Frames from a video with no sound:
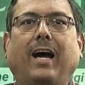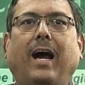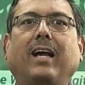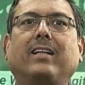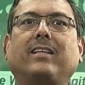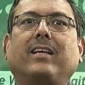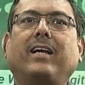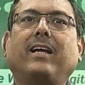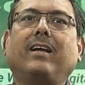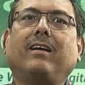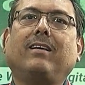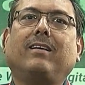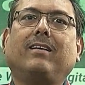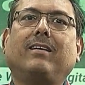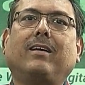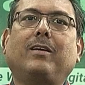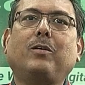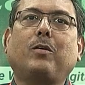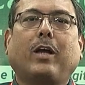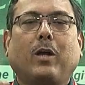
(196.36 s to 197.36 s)
I think
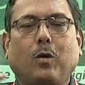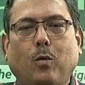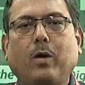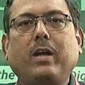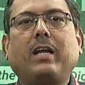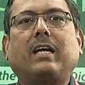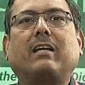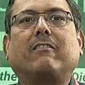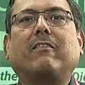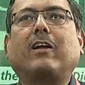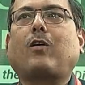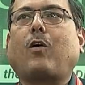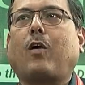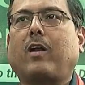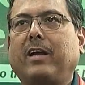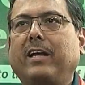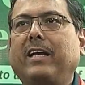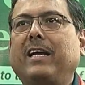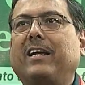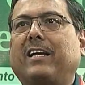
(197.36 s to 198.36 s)
you can only cover
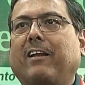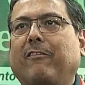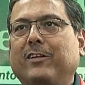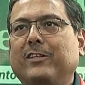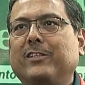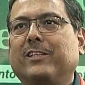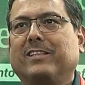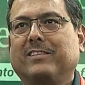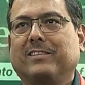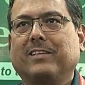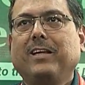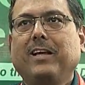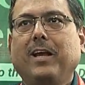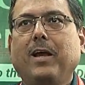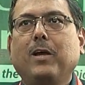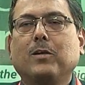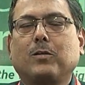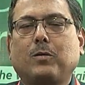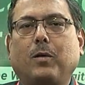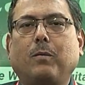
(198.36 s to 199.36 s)
coronary interventions.
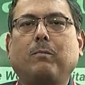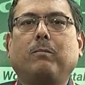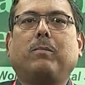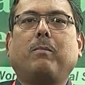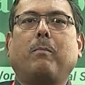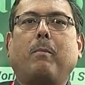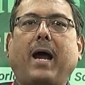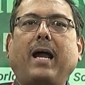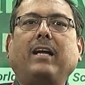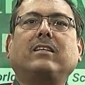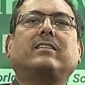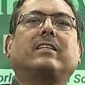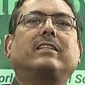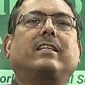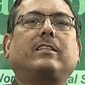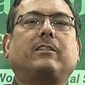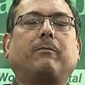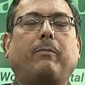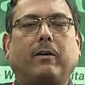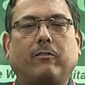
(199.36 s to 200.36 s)
So my
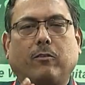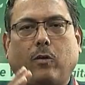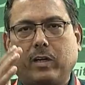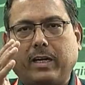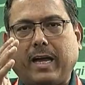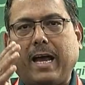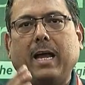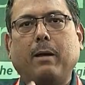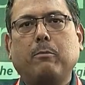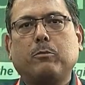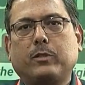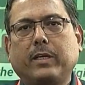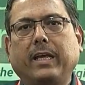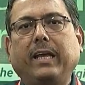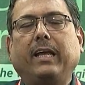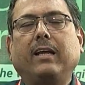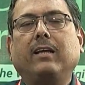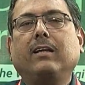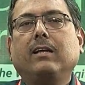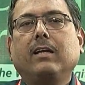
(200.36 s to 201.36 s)
suggestion, what I am
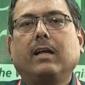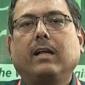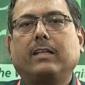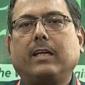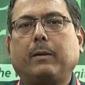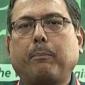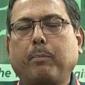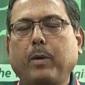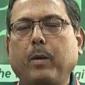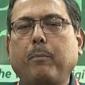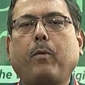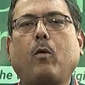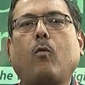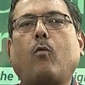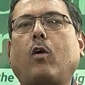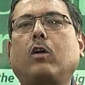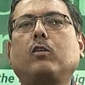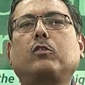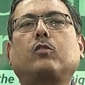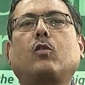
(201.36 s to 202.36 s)
seeing, that people
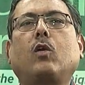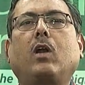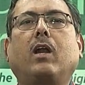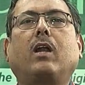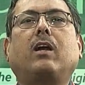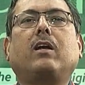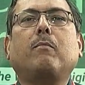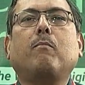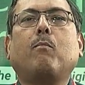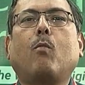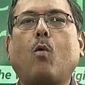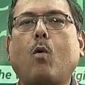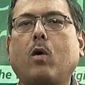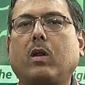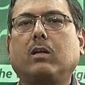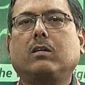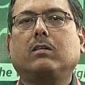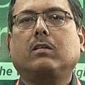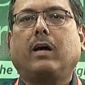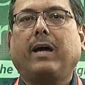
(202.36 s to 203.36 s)
want to learn
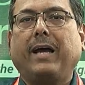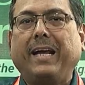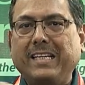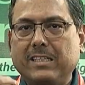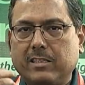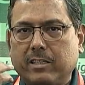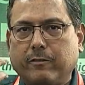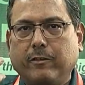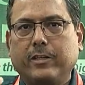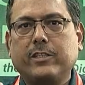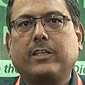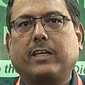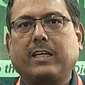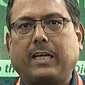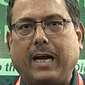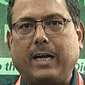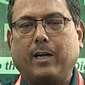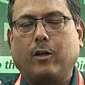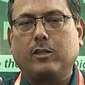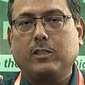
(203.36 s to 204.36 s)
more intervention
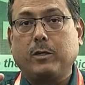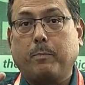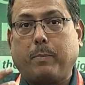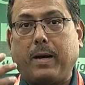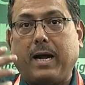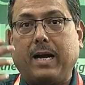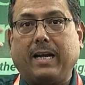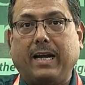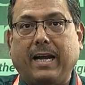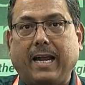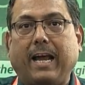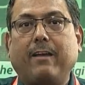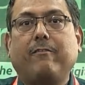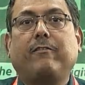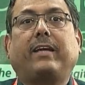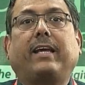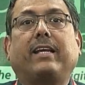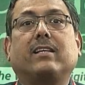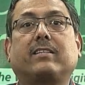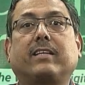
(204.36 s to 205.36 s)
cardiology part,
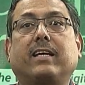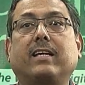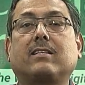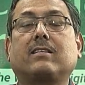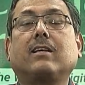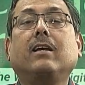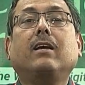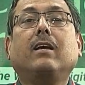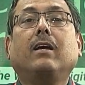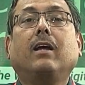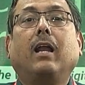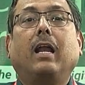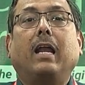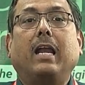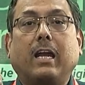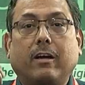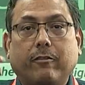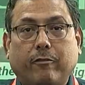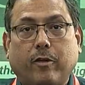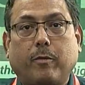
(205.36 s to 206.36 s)
live cases,
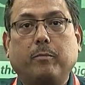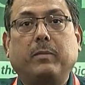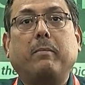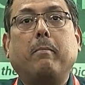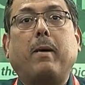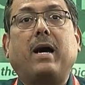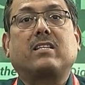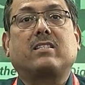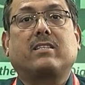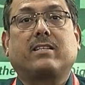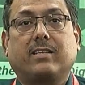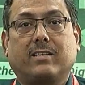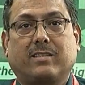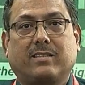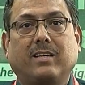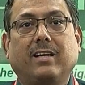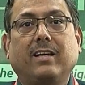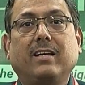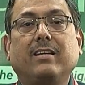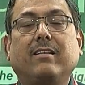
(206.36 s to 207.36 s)
learn from the
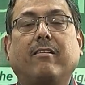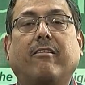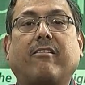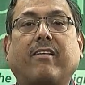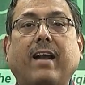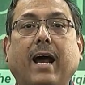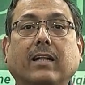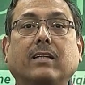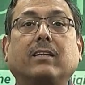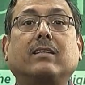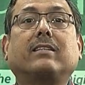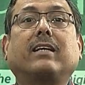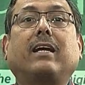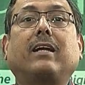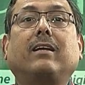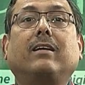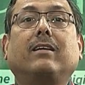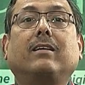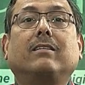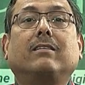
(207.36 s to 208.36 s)
masters, rather
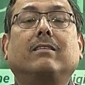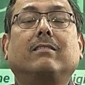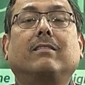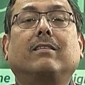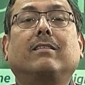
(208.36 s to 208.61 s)
than